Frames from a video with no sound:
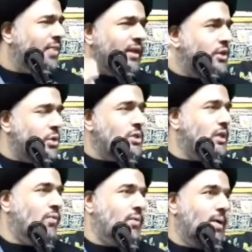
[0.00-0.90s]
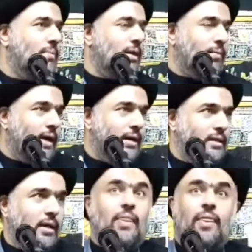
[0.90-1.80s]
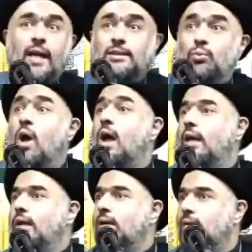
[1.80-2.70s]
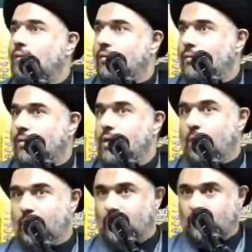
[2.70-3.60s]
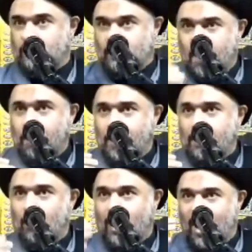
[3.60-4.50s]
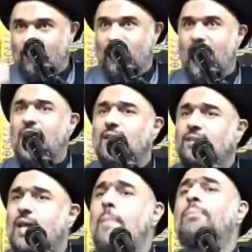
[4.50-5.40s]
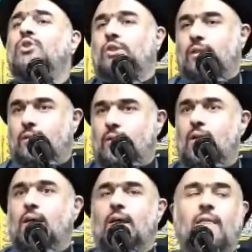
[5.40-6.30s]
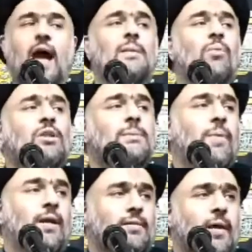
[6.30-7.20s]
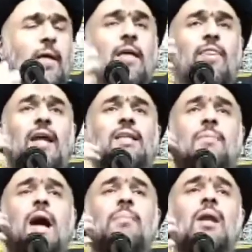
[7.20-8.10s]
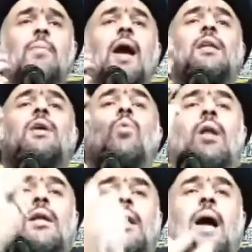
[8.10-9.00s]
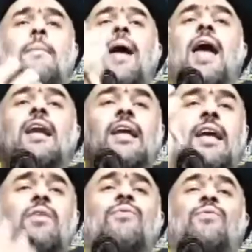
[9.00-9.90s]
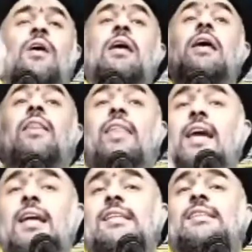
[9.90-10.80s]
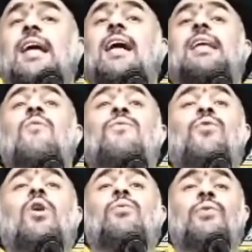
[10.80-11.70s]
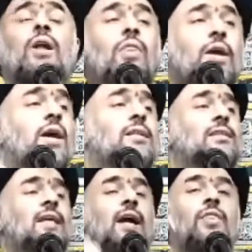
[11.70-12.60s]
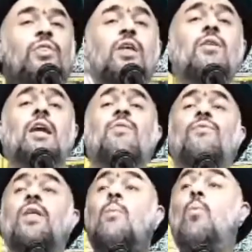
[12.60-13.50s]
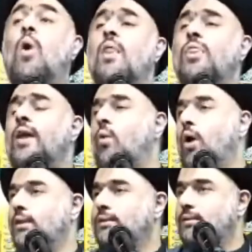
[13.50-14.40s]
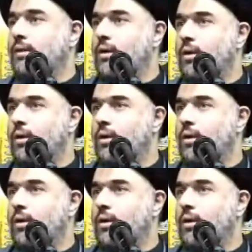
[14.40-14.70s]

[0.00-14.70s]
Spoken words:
the duty of Imam al-Mahdi. And that's why, because some people have that assumption, that prospect, that Imam al-Mahdi will come and give their desires and fulfill their desire. They give them what they want.